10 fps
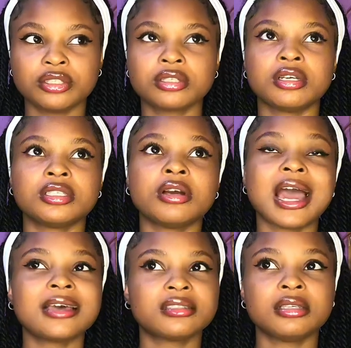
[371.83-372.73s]
Because
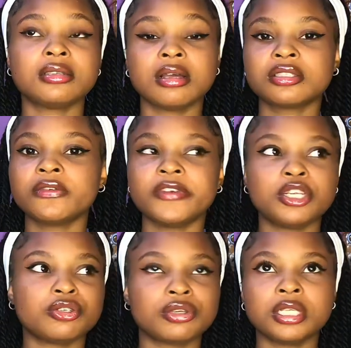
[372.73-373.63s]
I see tons of
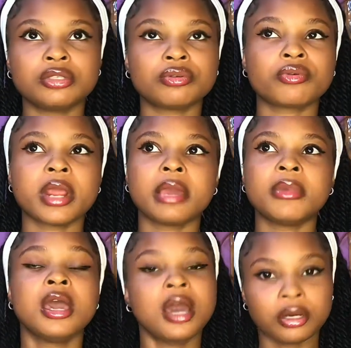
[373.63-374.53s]
videos on Instagram
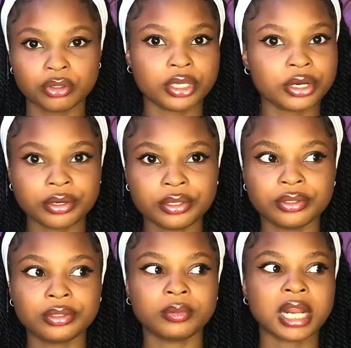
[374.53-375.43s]
and also here on
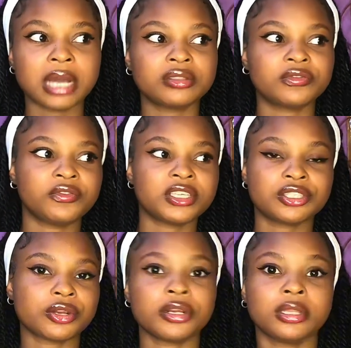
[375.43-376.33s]
YouTube on how to fix
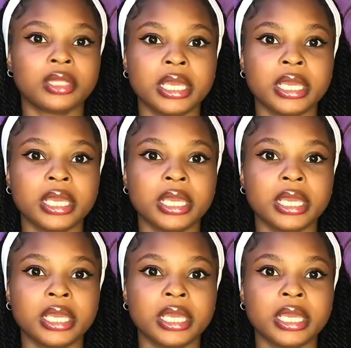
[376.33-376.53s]
certain things.